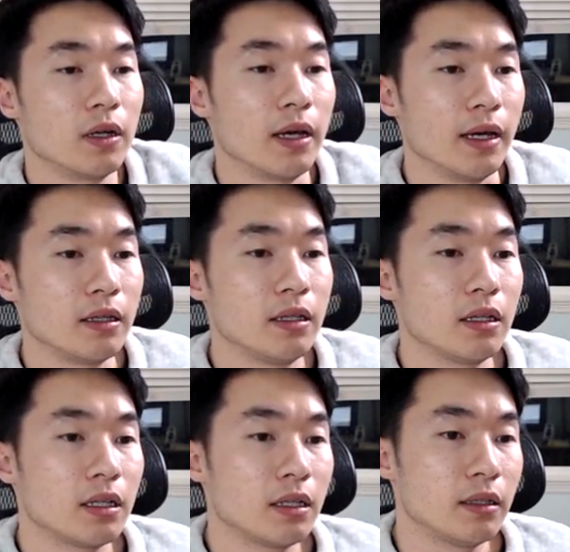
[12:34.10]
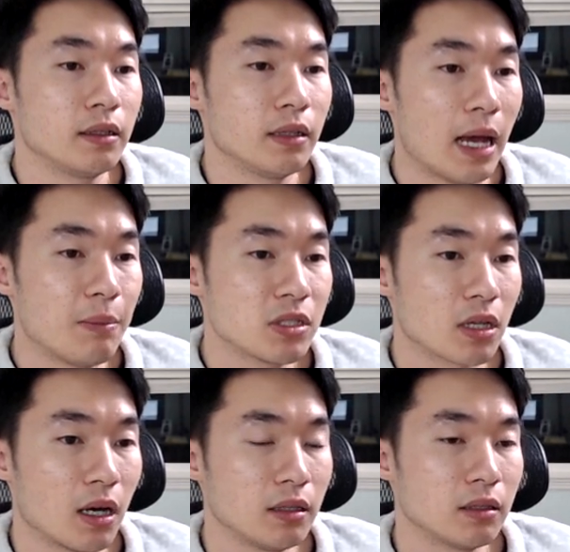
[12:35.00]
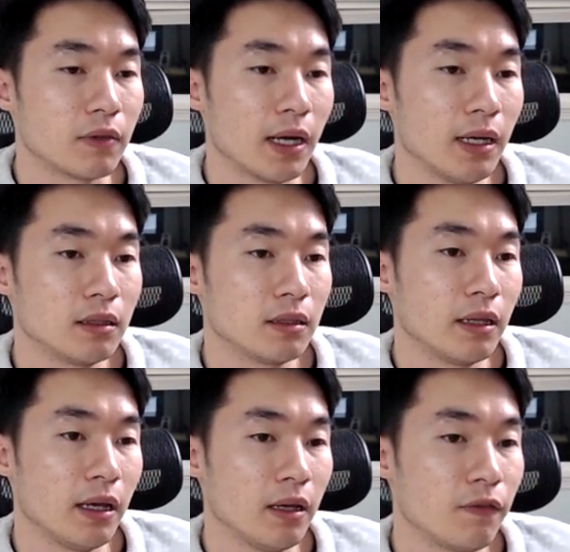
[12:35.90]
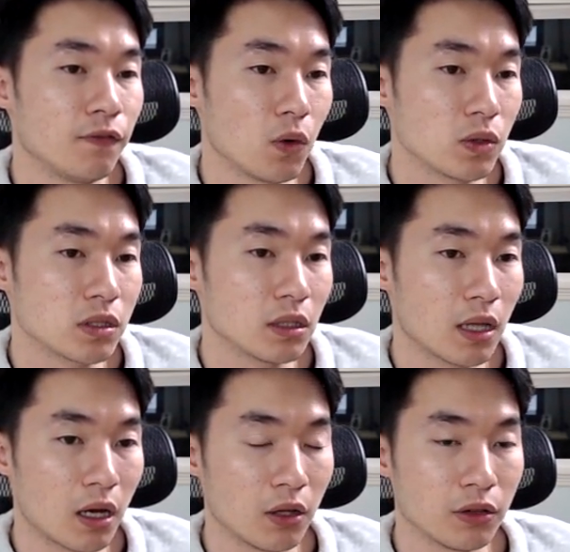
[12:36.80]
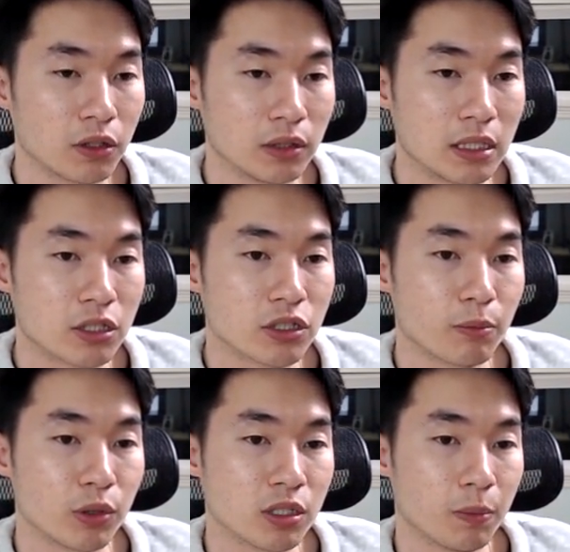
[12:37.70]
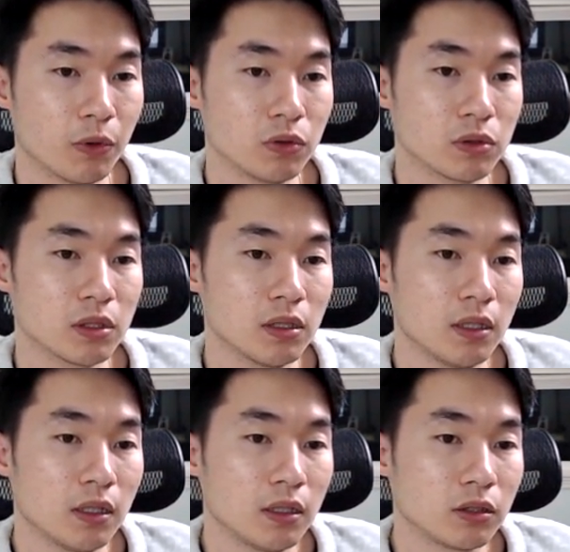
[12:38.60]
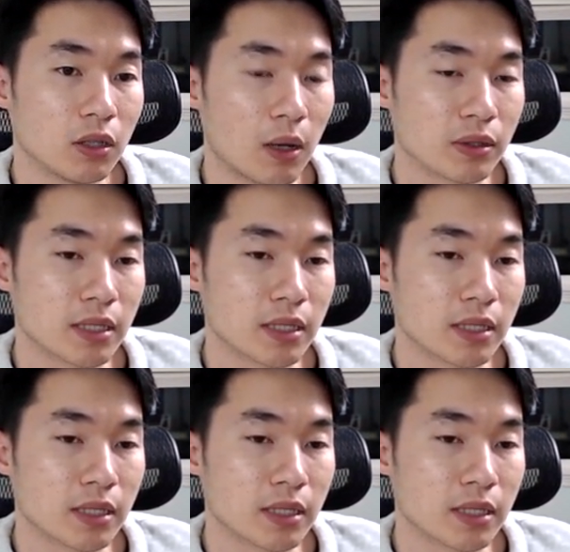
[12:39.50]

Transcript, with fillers: okay, here Amazon, right, they focus a lot on their leadership principles. So I was